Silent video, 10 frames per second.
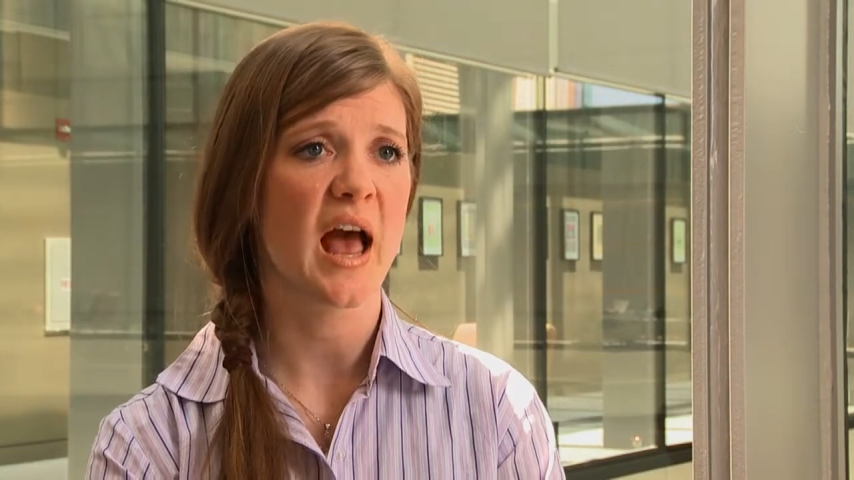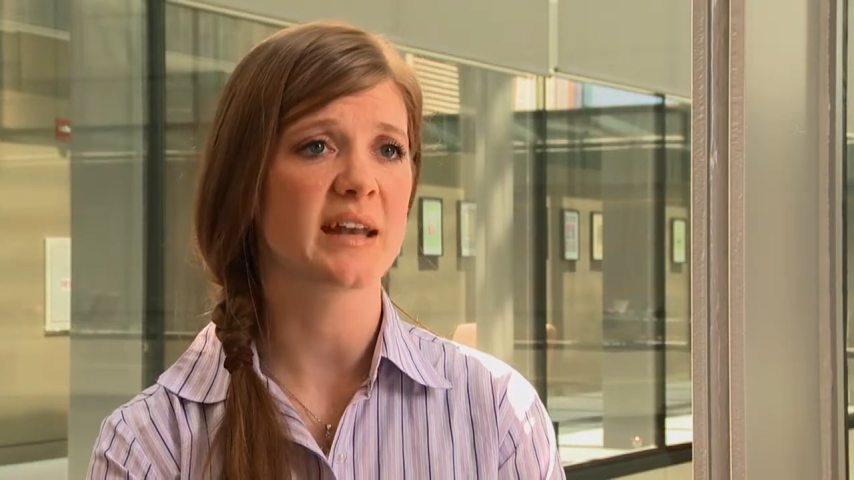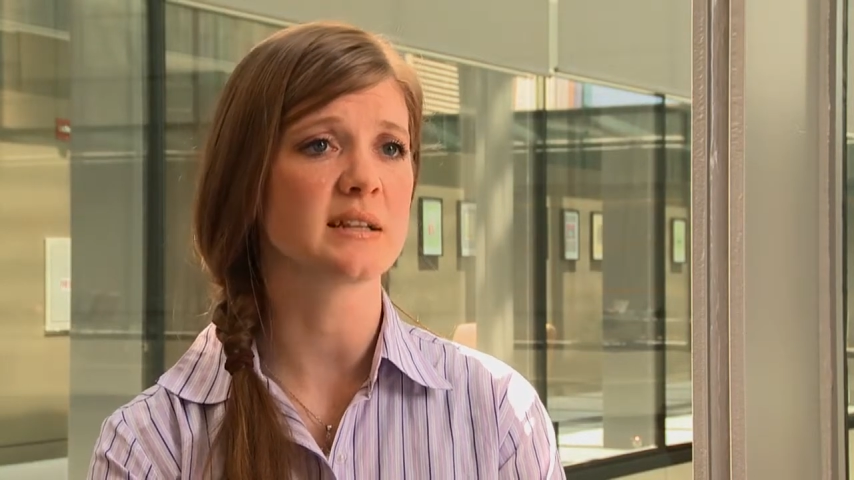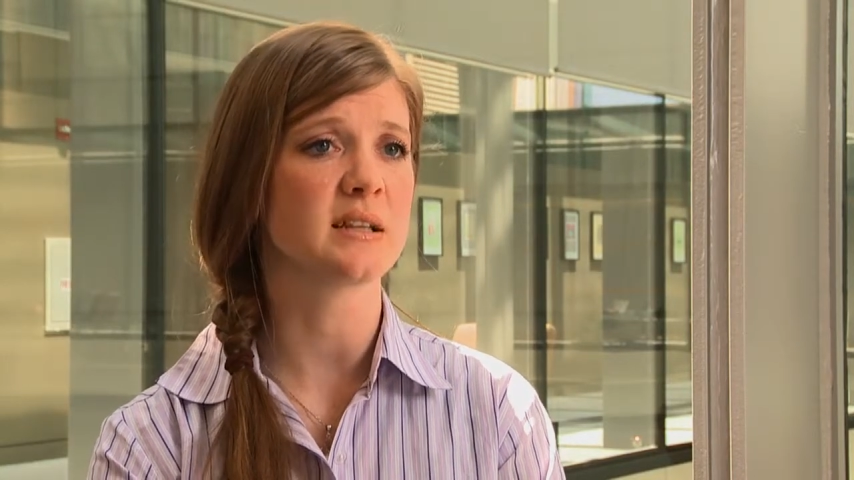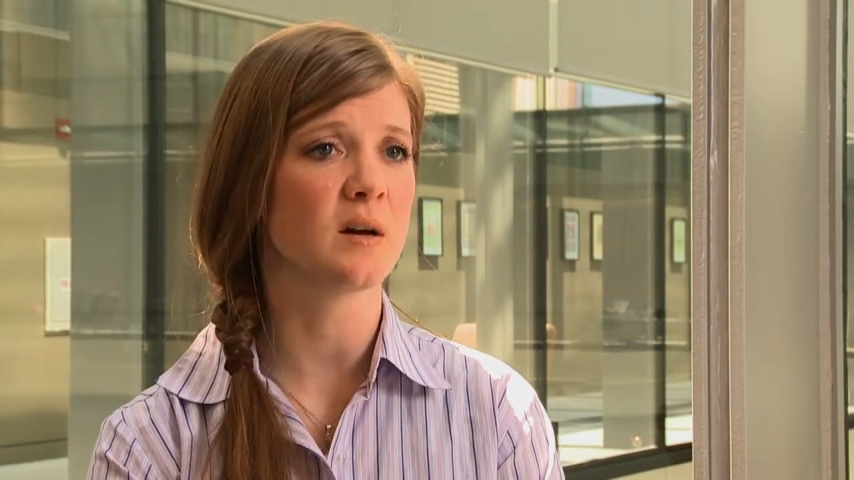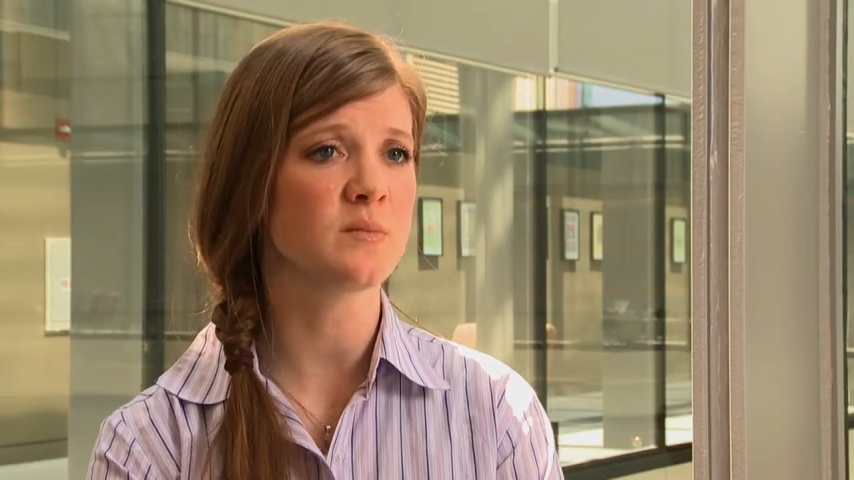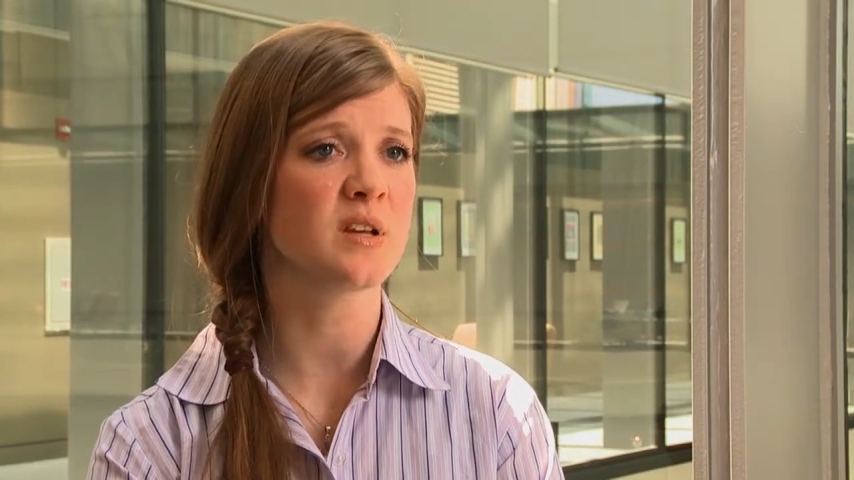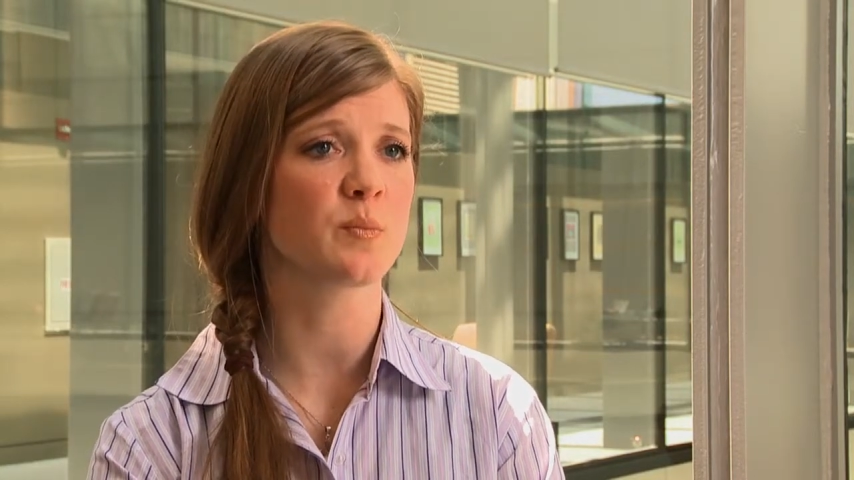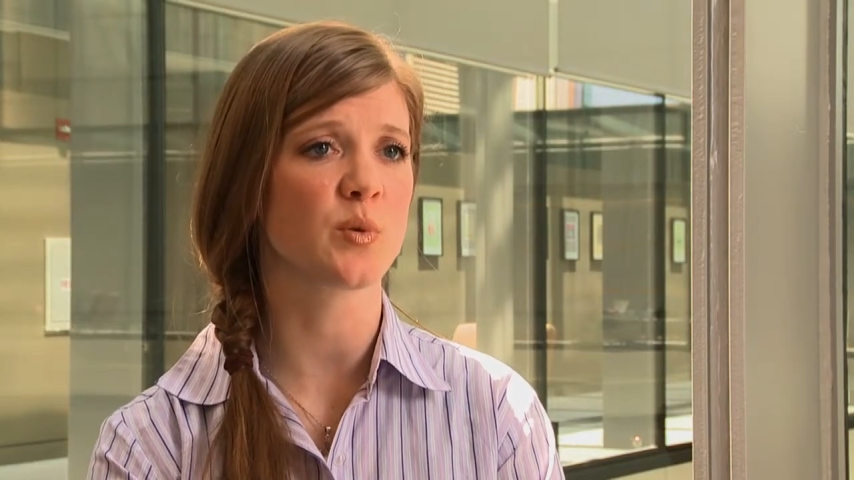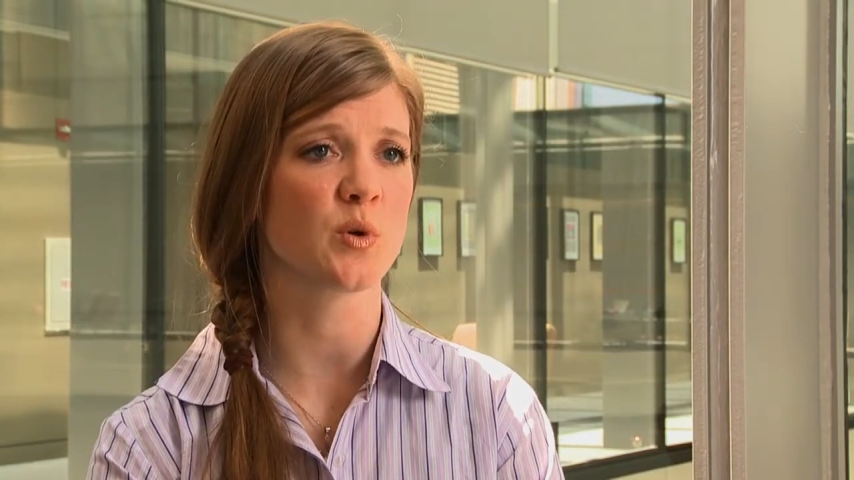And alums
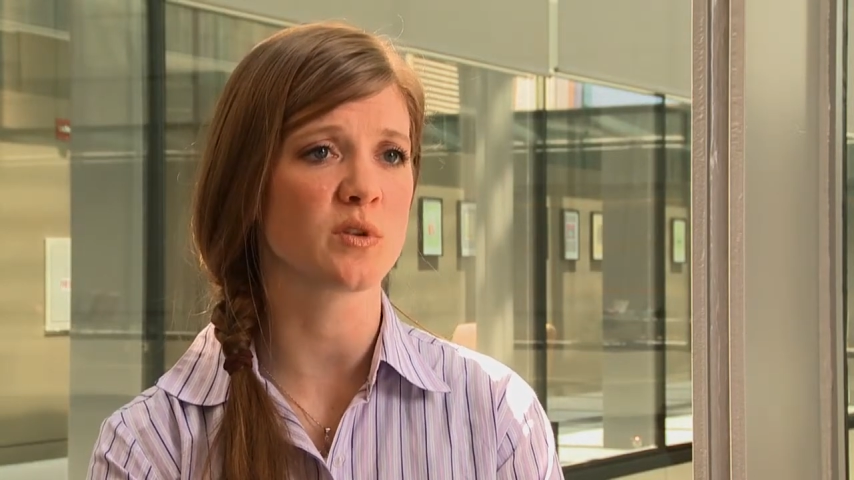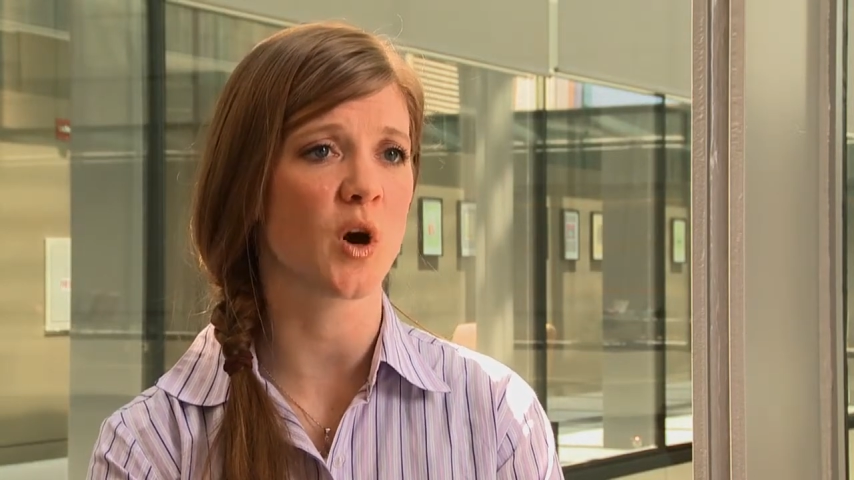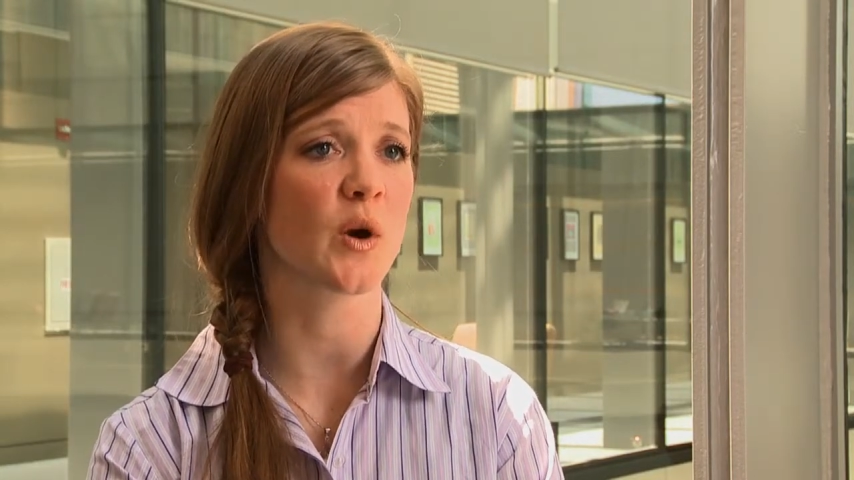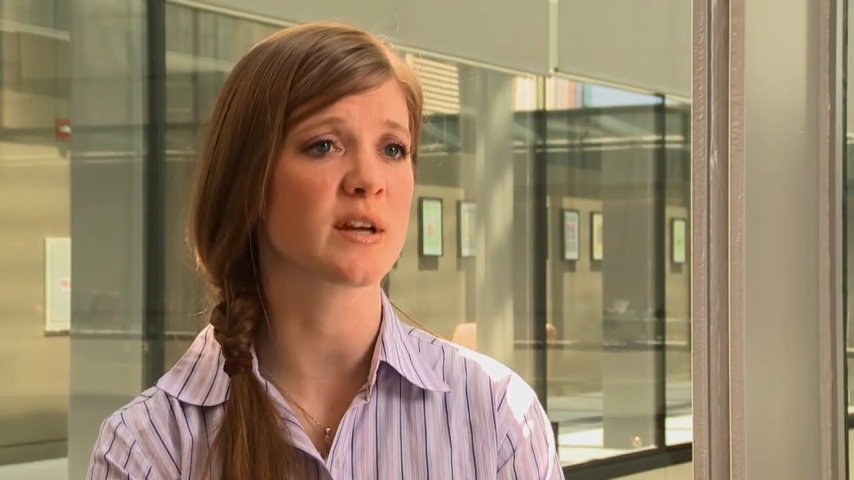at Booth are